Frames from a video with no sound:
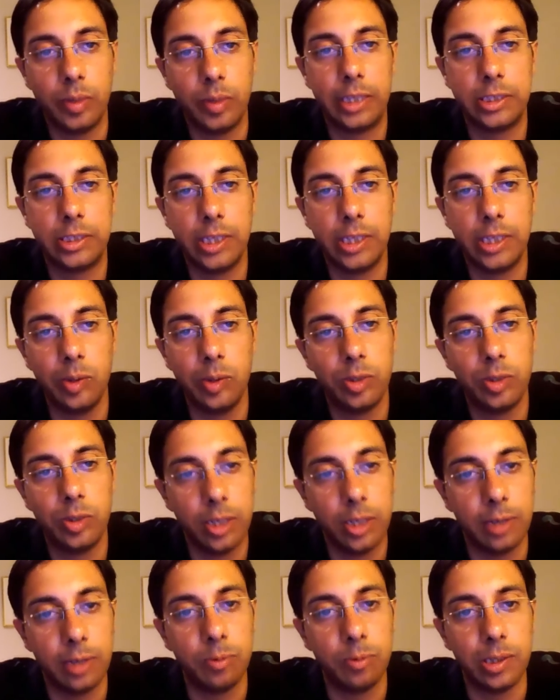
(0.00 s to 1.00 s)
execute in
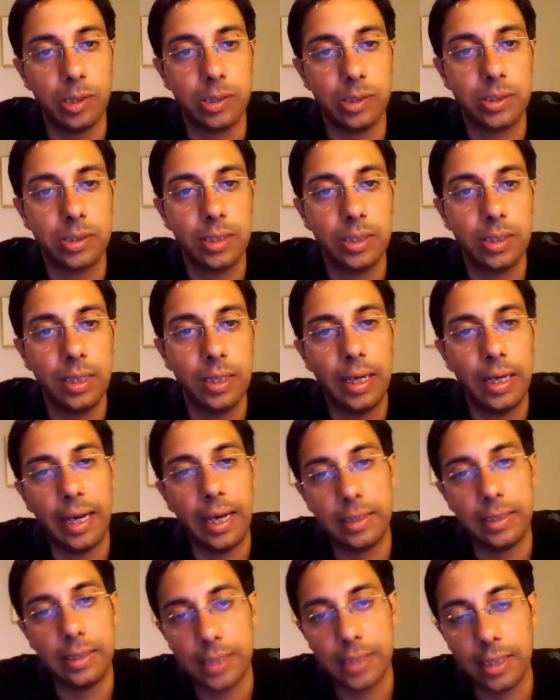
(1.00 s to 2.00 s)
advance,
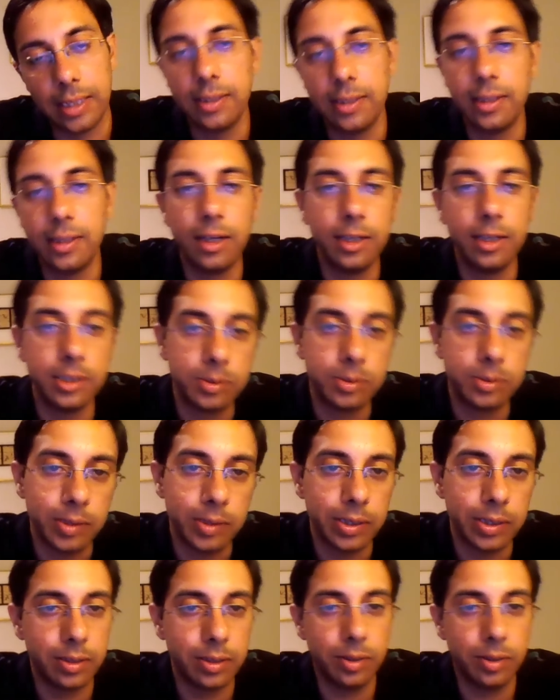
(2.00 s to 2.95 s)
and sentinel is where